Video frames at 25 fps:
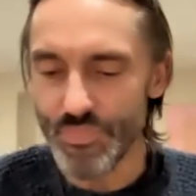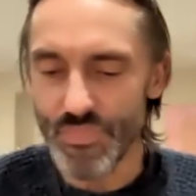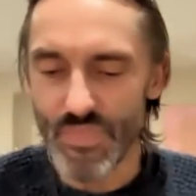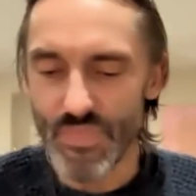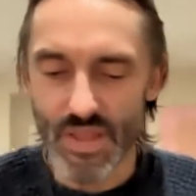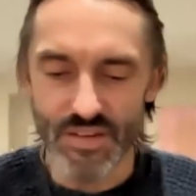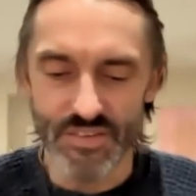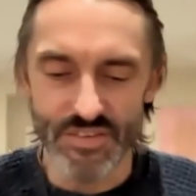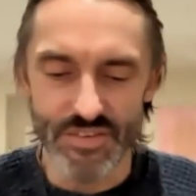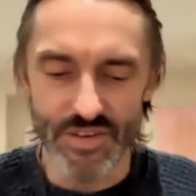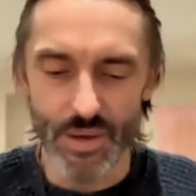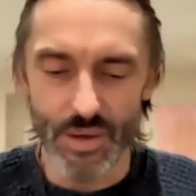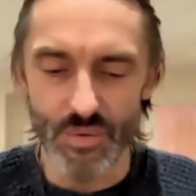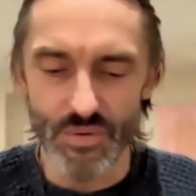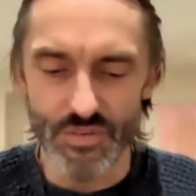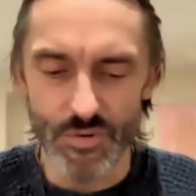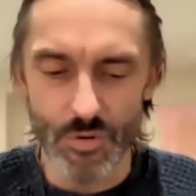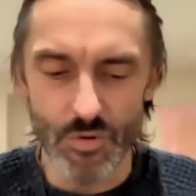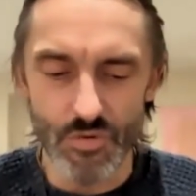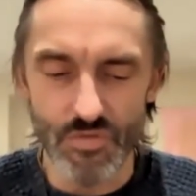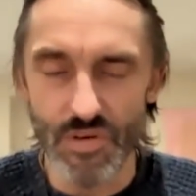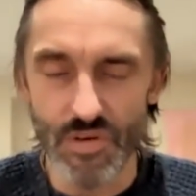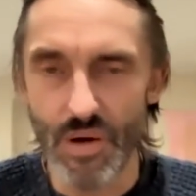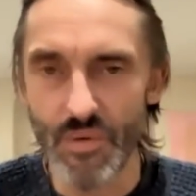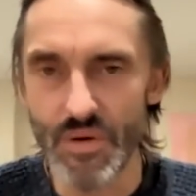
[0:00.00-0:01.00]
So it's
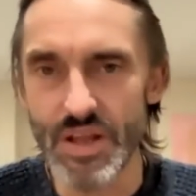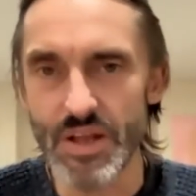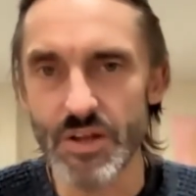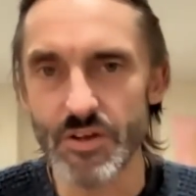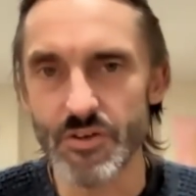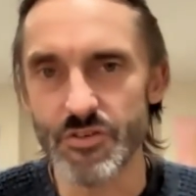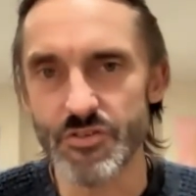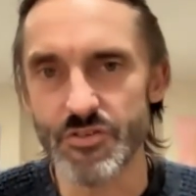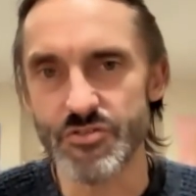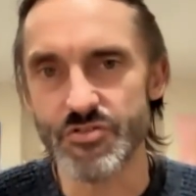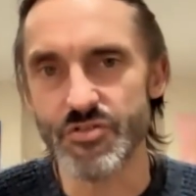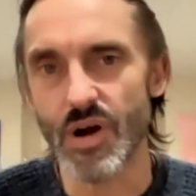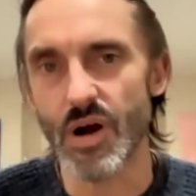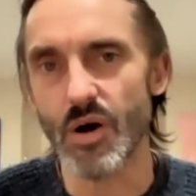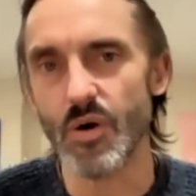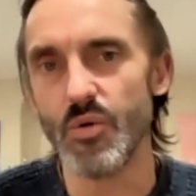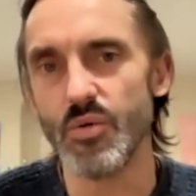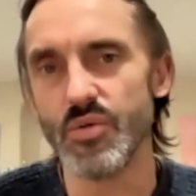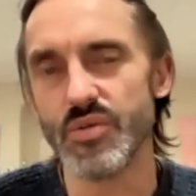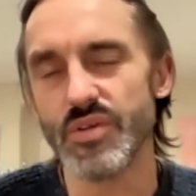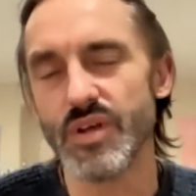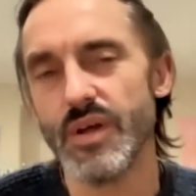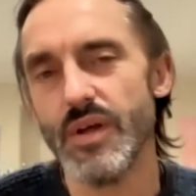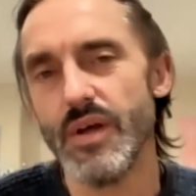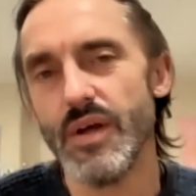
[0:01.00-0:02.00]
all very
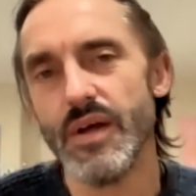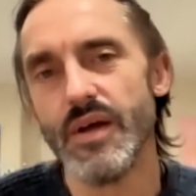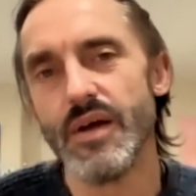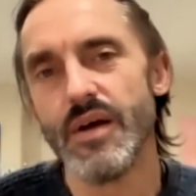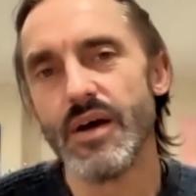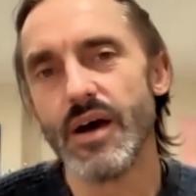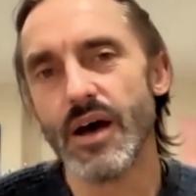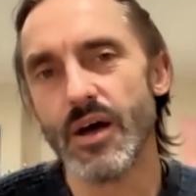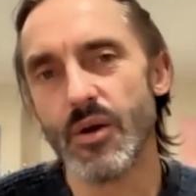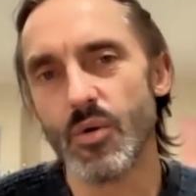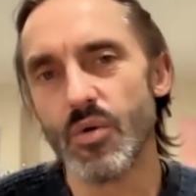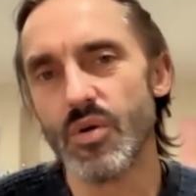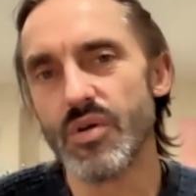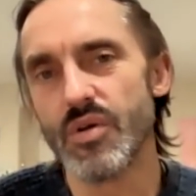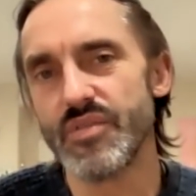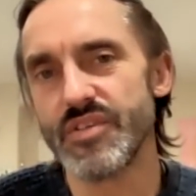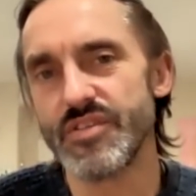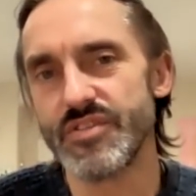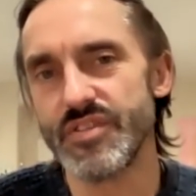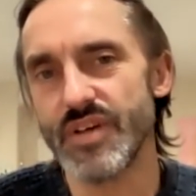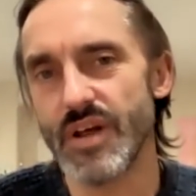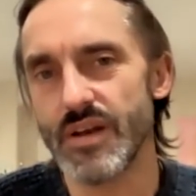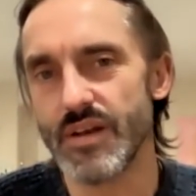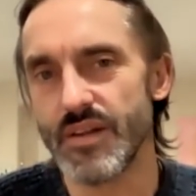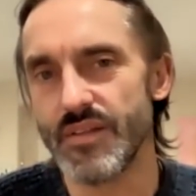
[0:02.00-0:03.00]
controlled. And all of a
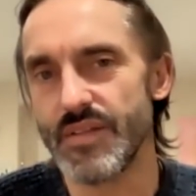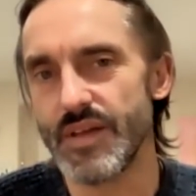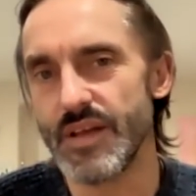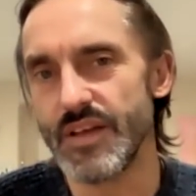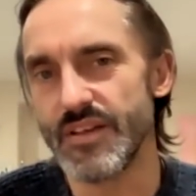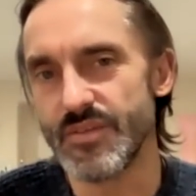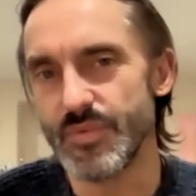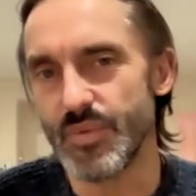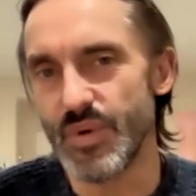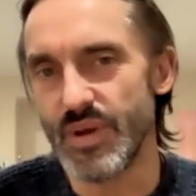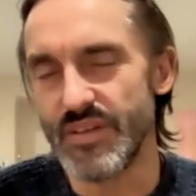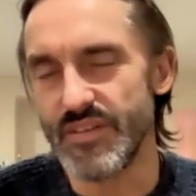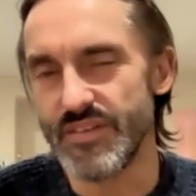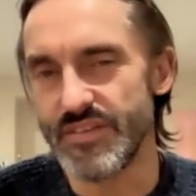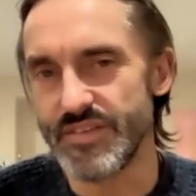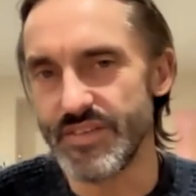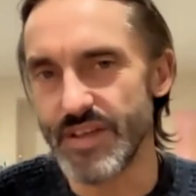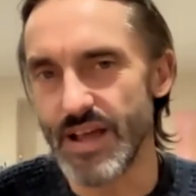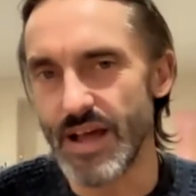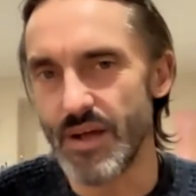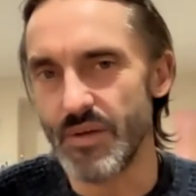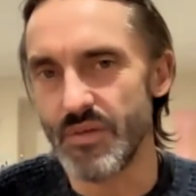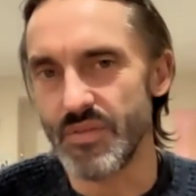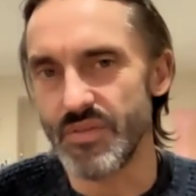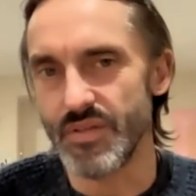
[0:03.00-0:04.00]
sudden things went
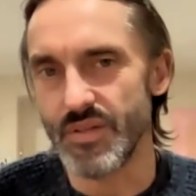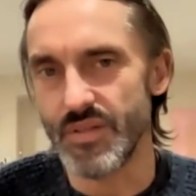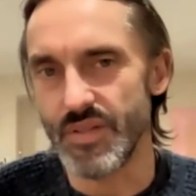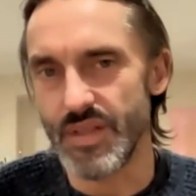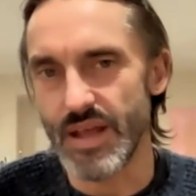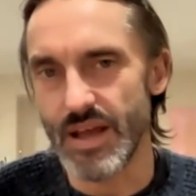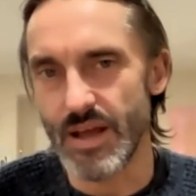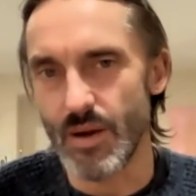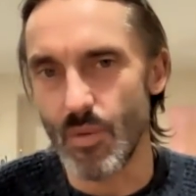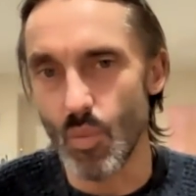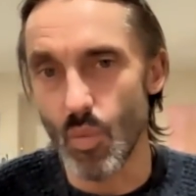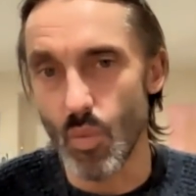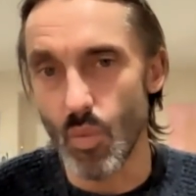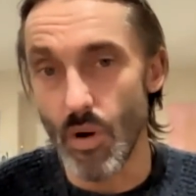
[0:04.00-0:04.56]
south at the end.